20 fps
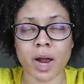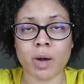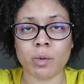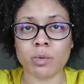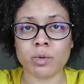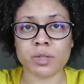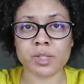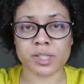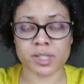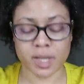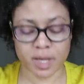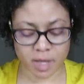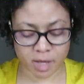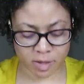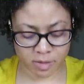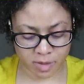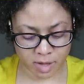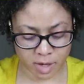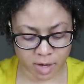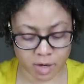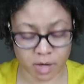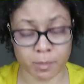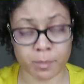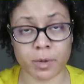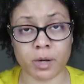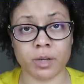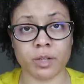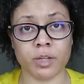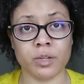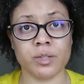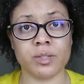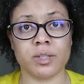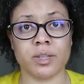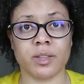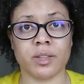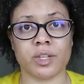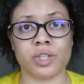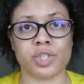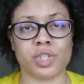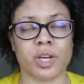I will say that upon
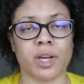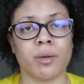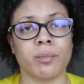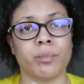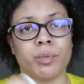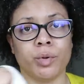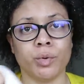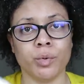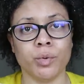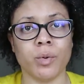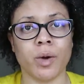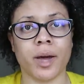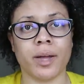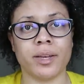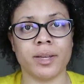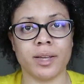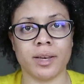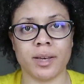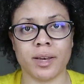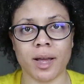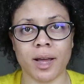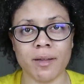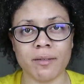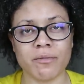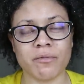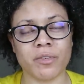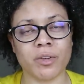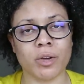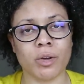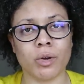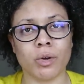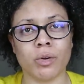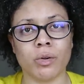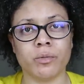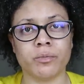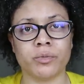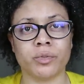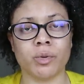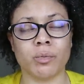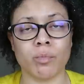using the shampoo, I did not
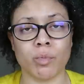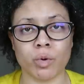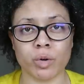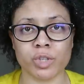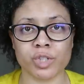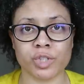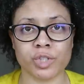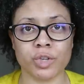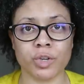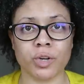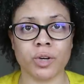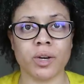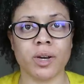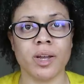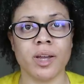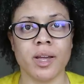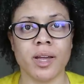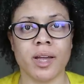feel the moisture